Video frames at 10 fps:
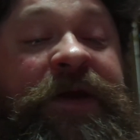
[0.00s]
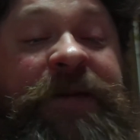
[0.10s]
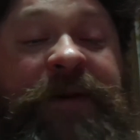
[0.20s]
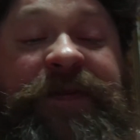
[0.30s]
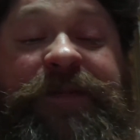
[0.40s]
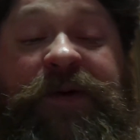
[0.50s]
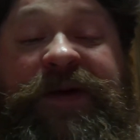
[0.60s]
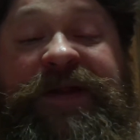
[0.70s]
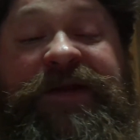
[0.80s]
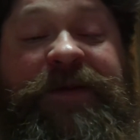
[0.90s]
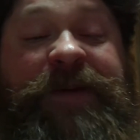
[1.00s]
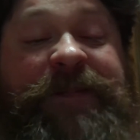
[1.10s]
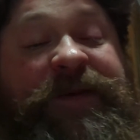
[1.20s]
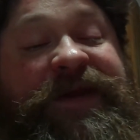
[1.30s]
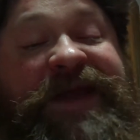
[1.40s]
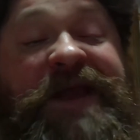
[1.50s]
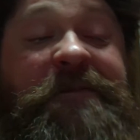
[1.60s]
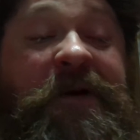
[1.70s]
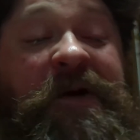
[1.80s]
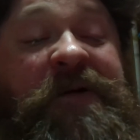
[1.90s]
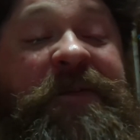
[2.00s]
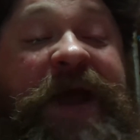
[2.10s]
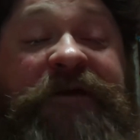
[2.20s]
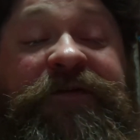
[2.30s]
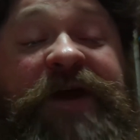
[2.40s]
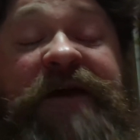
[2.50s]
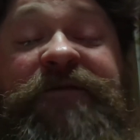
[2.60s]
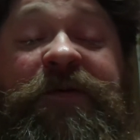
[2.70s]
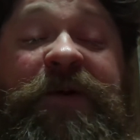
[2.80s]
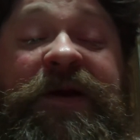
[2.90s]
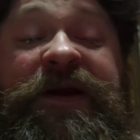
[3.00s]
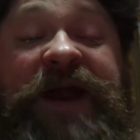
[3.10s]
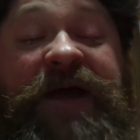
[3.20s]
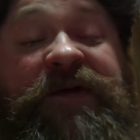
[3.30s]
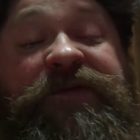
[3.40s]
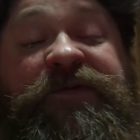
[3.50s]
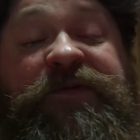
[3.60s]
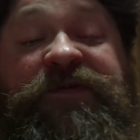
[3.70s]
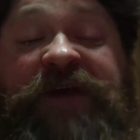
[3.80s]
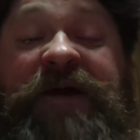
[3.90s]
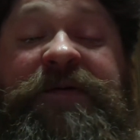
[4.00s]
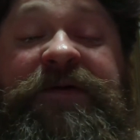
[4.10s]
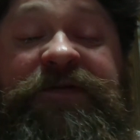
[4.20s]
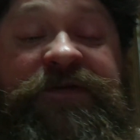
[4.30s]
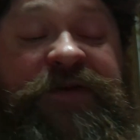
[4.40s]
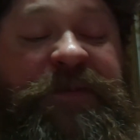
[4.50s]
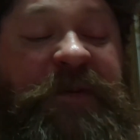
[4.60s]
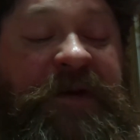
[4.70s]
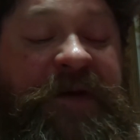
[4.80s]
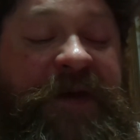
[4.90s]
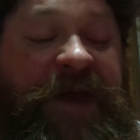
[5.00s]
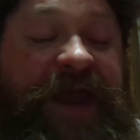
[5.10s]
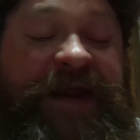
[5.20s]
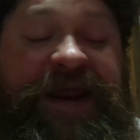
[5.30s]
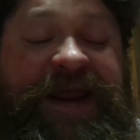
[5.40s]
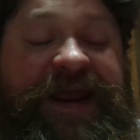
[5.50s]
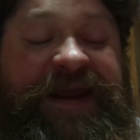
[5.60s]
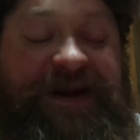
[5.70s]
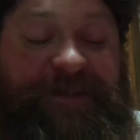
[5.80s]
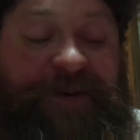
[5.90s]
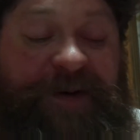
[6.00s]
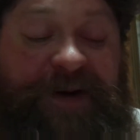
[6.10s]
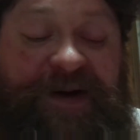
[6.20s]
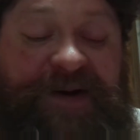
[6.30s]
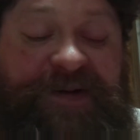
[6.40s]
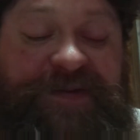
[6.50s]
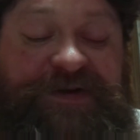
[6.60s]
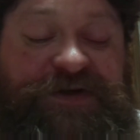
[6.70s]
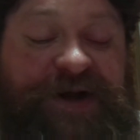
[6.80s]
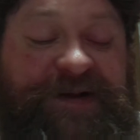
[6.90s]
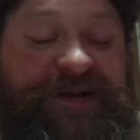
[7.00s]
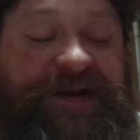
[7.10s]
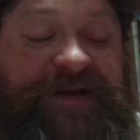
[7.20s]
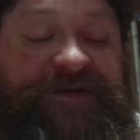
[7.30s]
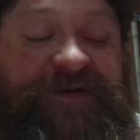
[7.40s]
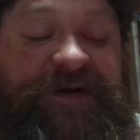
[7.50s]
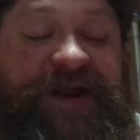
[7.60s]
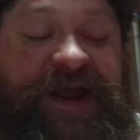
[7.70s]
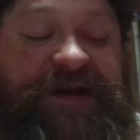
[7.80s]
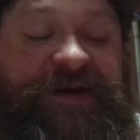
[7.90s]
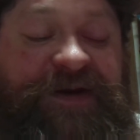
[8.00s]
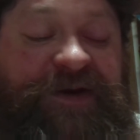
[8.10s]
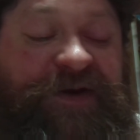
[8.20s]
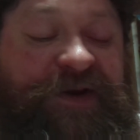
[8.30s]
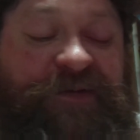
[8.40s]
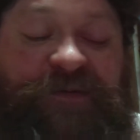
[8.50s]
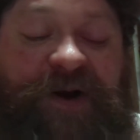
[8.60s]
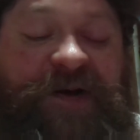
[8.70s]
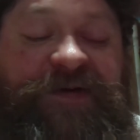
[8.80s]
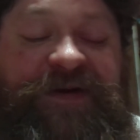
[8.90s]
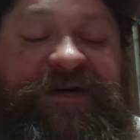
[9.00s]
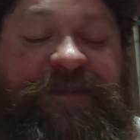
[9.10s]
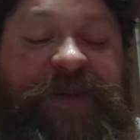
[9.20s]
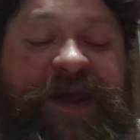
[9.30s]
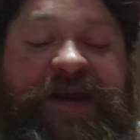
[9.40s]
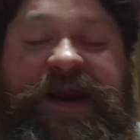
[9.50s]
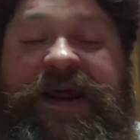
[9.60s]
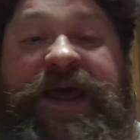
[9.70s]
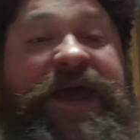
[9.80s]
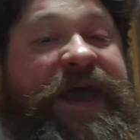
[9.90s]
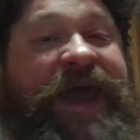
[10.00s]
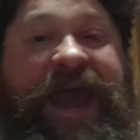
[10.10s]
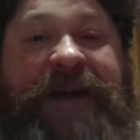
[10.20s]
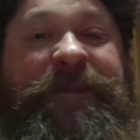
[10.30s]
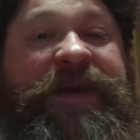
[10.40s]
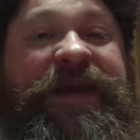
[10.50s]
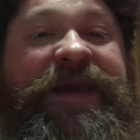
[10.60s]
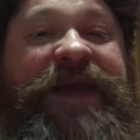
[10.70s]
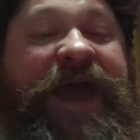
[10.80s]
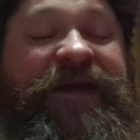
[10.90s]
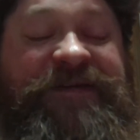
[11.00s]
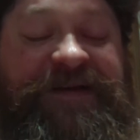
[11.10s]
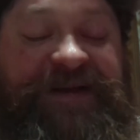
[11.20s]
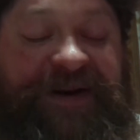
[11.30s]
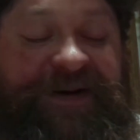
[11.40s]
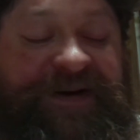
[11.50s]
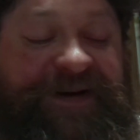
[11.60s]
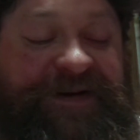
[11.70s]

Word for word: But the poky little puppy came home after everyone else was sound asleep, and he ate up all the chocolate custard and crawled into bed happy as a lark.